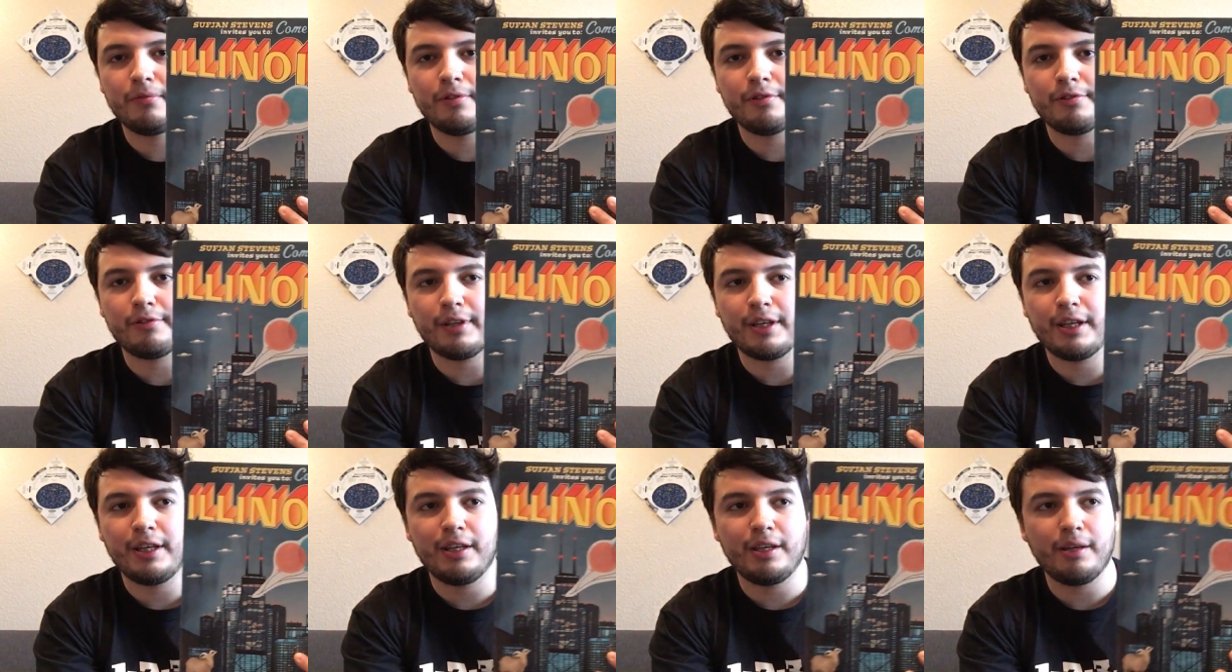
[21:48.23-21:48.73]

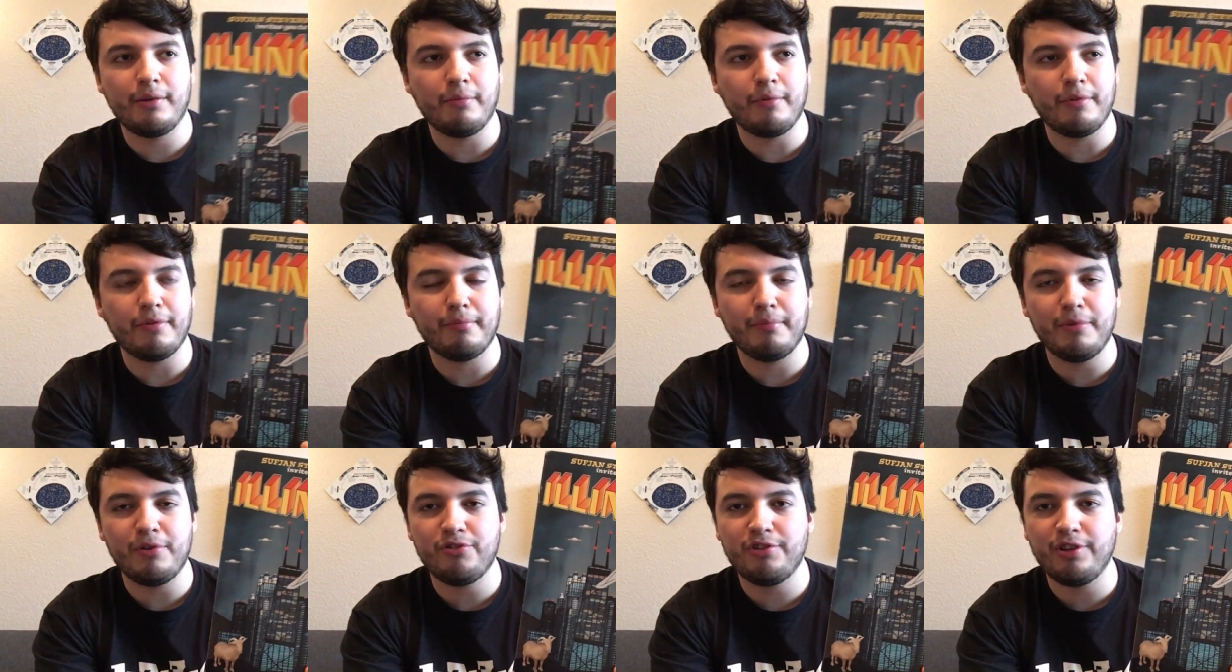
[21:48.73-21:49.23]
just like he did
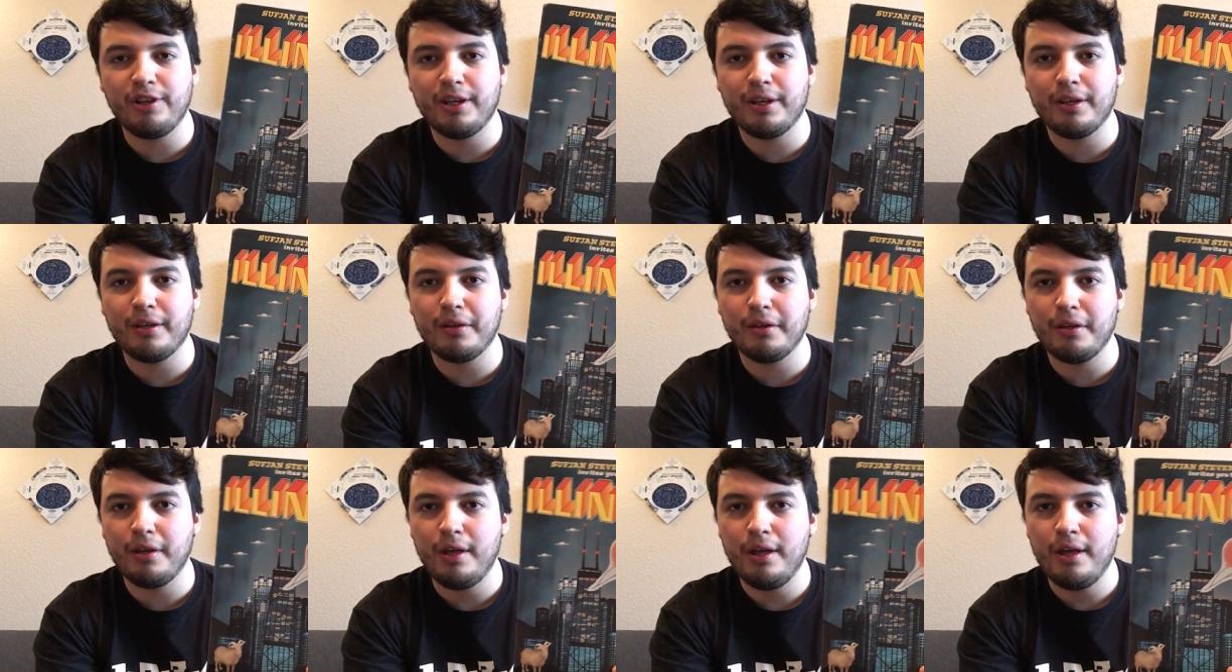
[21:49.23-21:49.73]
with
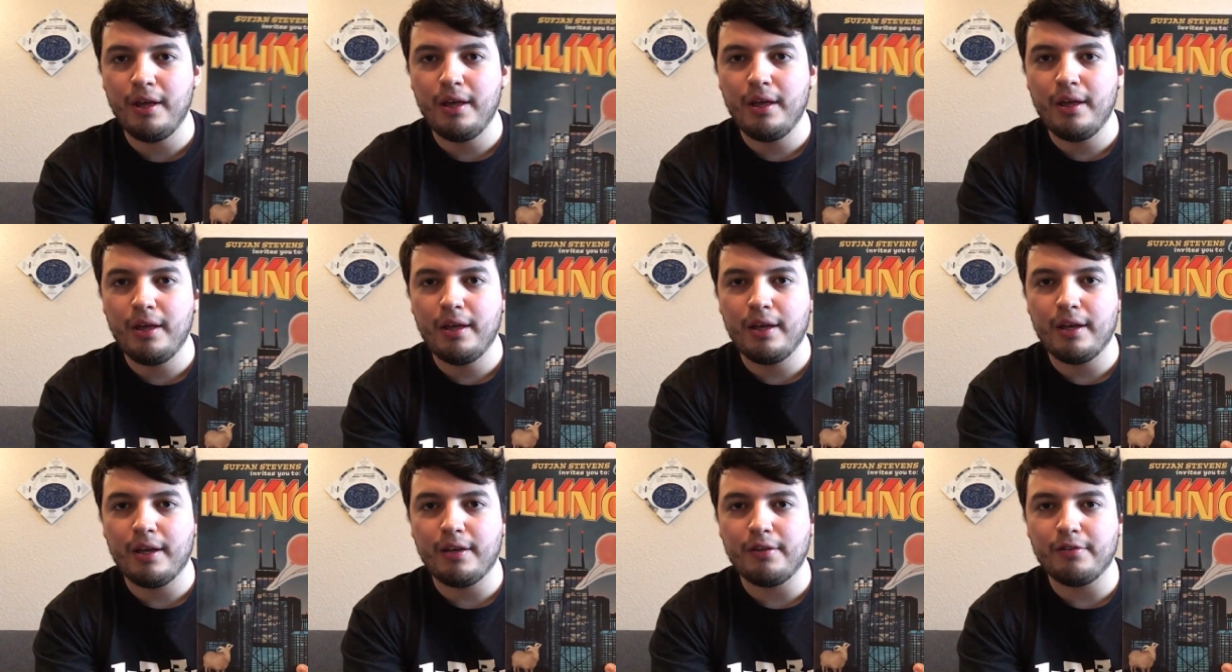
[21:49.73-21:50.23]
Michigan,
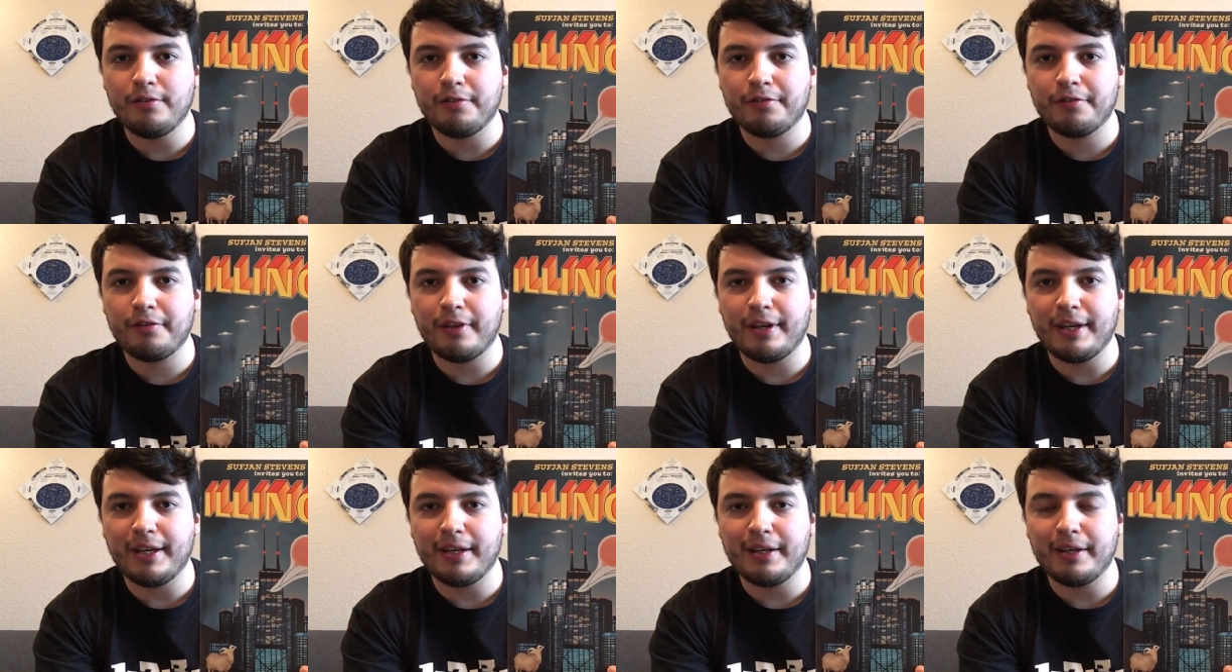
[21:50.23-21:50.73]
and
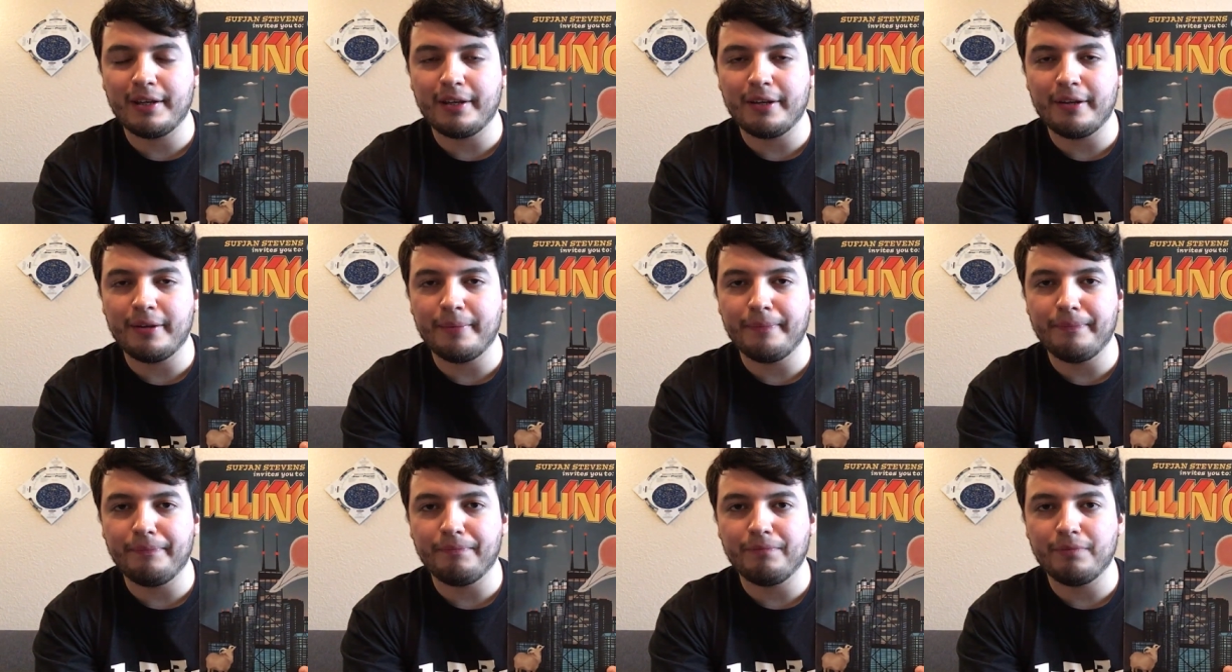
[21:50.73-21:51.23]
just like
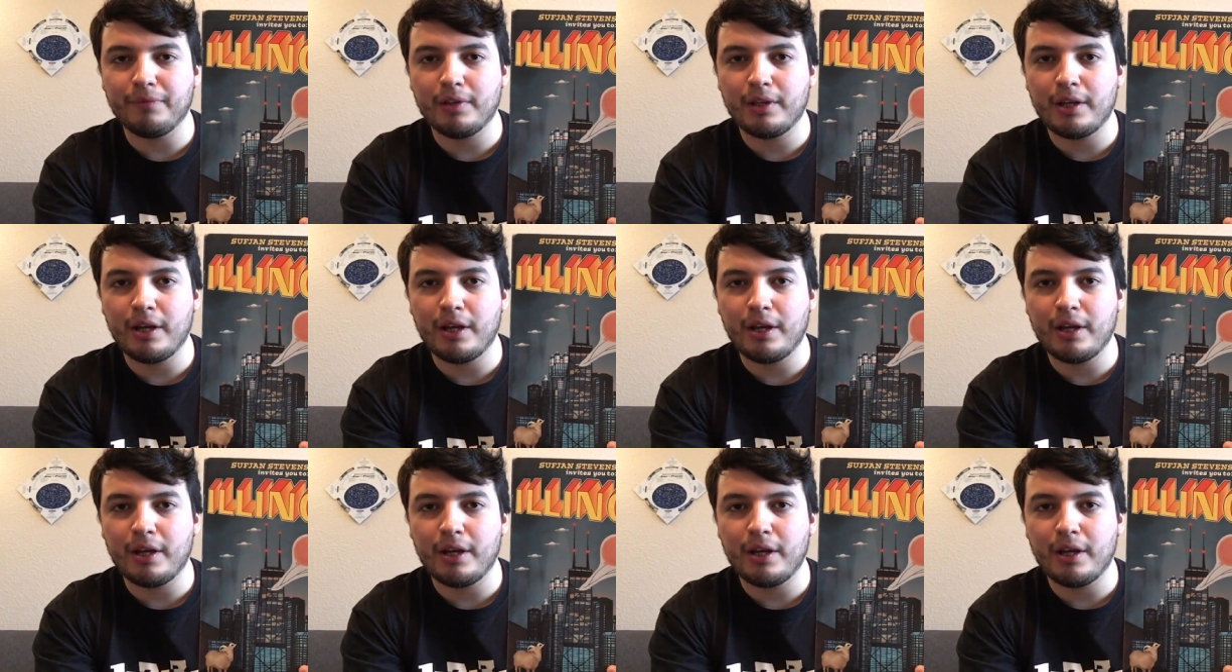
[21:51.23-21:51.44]
um,